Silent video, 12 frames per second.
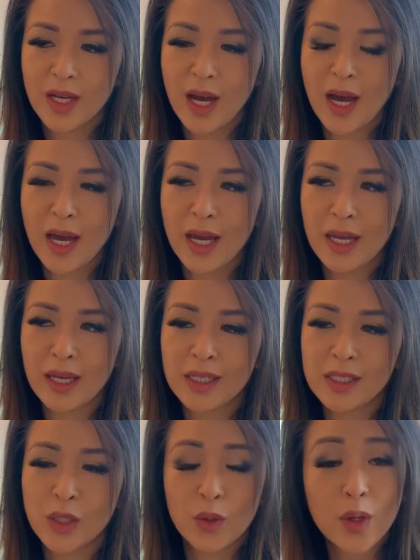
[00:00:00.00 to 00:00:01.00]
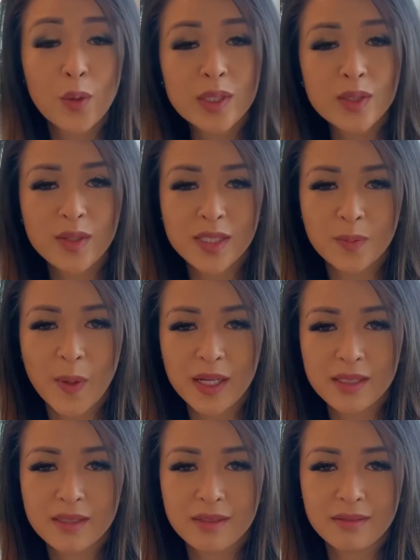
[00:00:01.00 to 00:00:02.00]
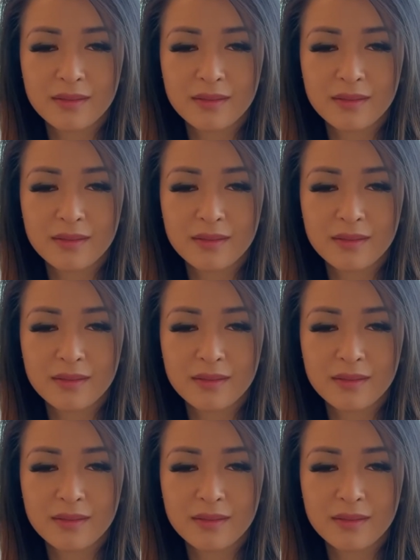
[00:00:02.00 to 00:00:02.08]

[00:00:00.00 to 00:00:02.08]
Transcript: I don't know what to expect